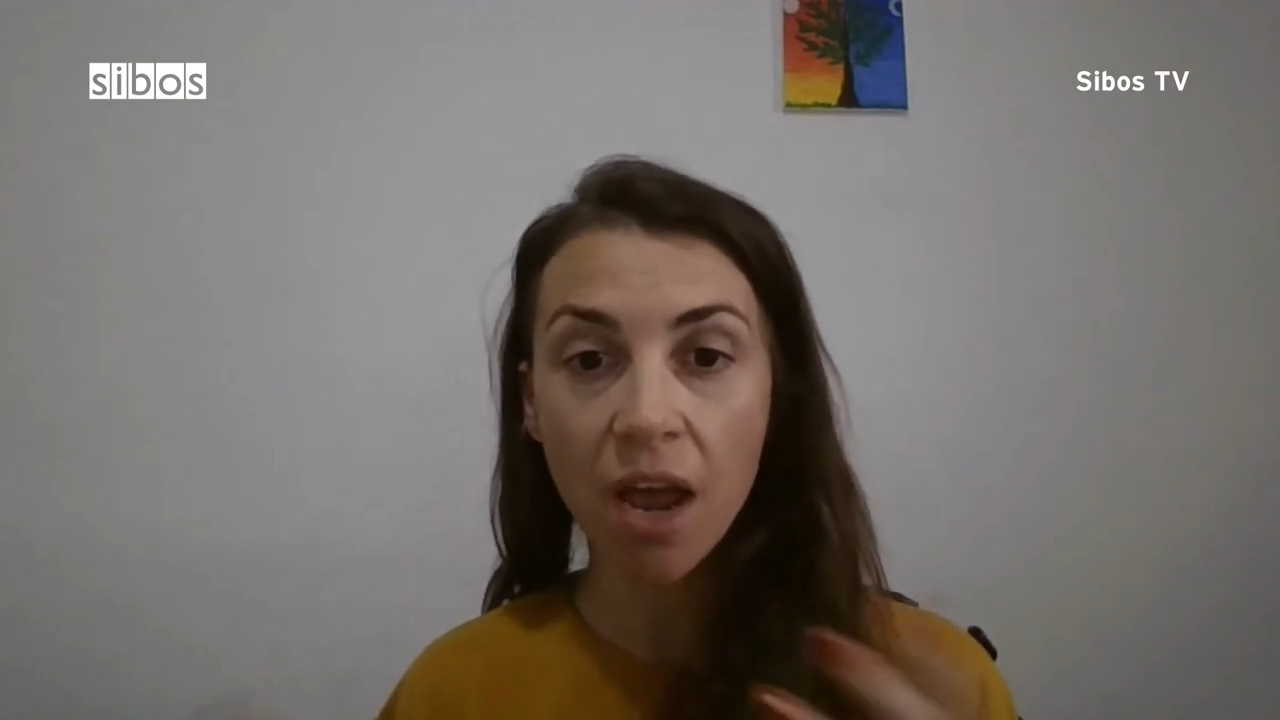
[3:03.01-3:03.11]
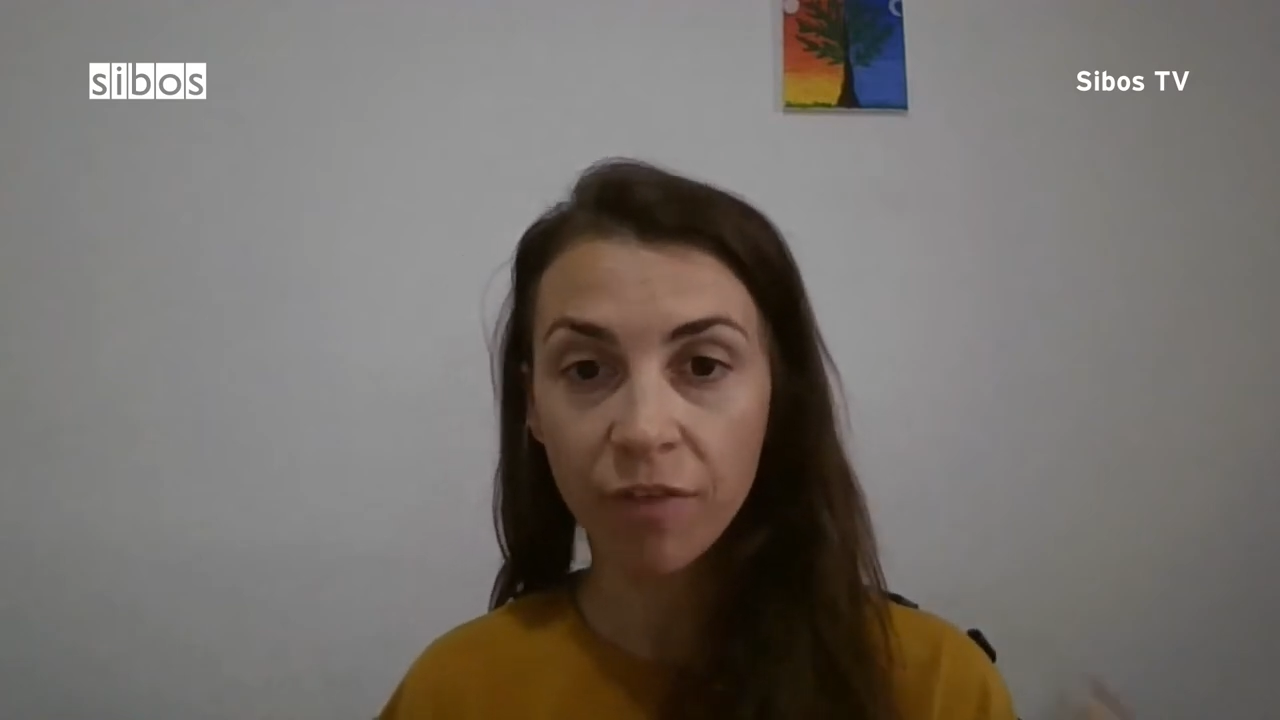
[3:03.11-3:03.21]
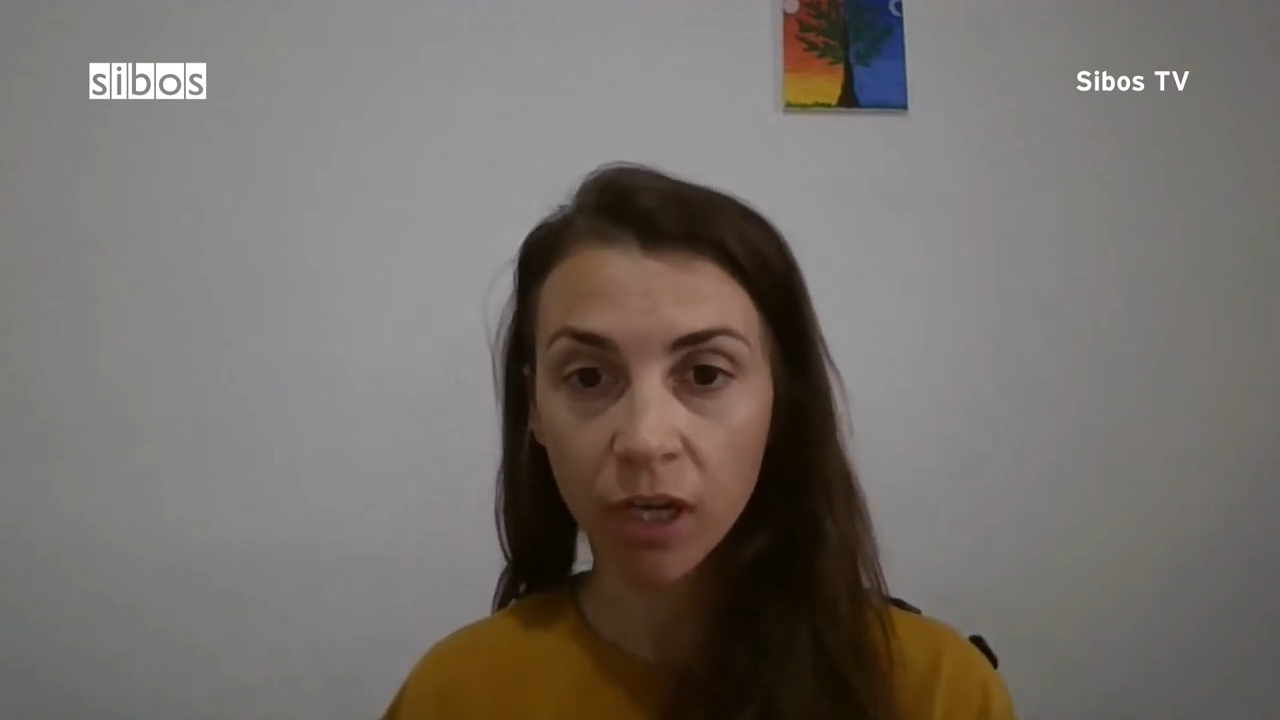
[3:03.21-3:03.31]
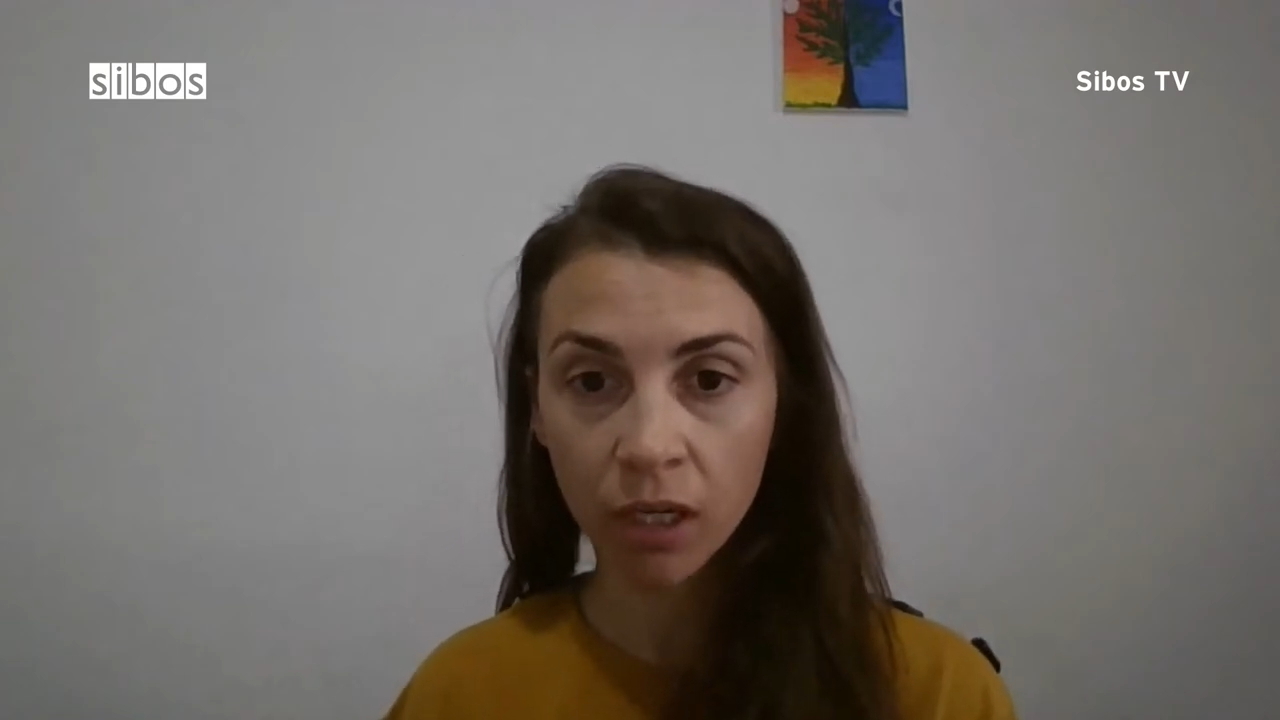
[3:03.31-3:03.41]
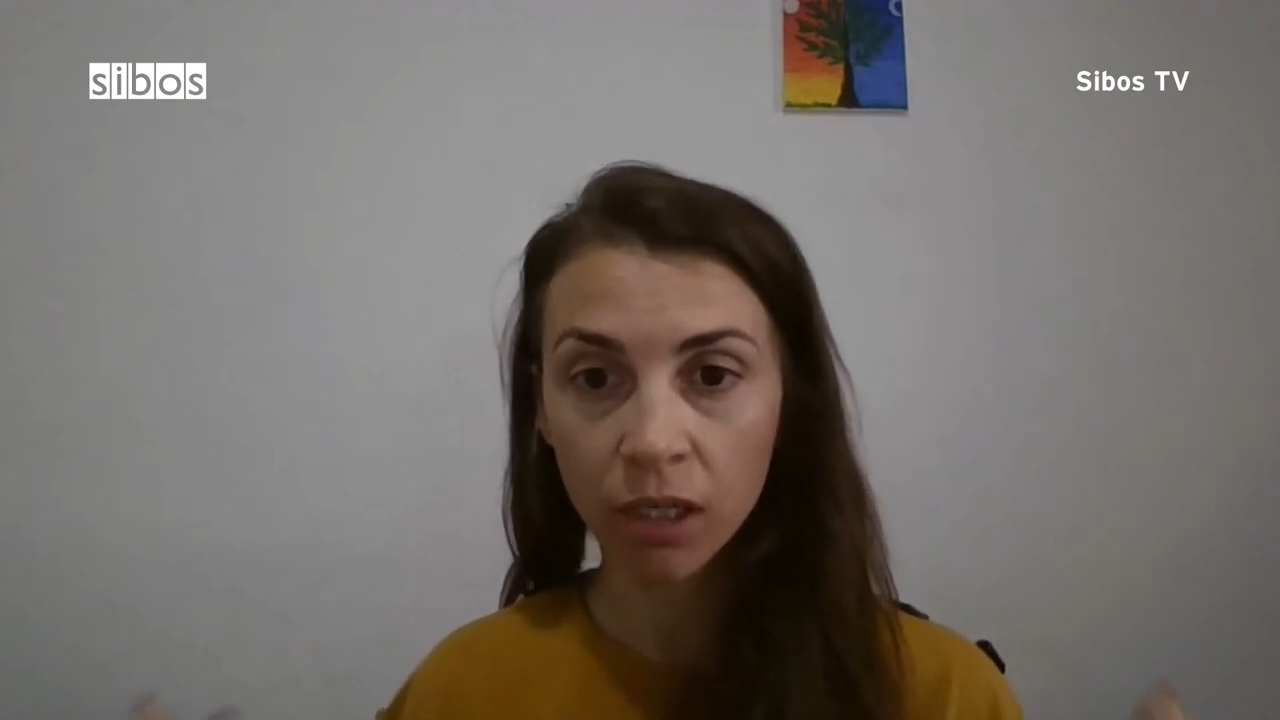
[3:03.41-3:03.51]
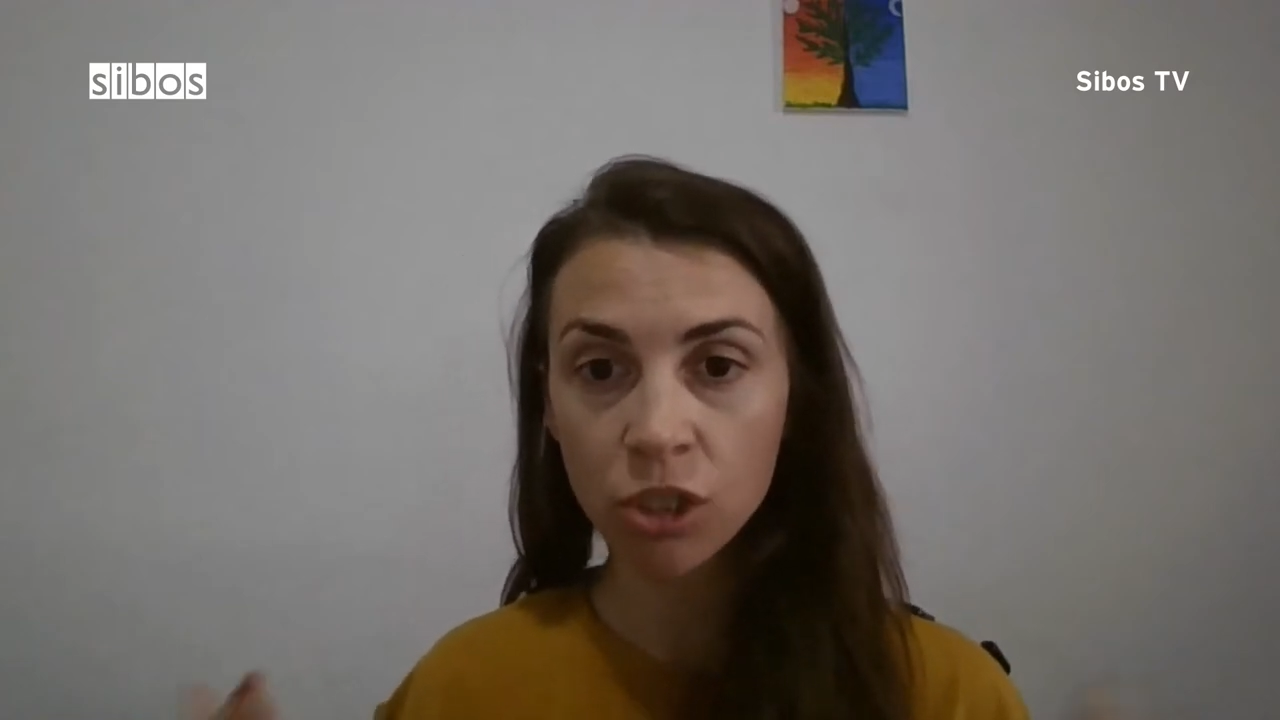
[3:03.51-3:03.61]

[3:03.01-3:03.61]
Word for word: African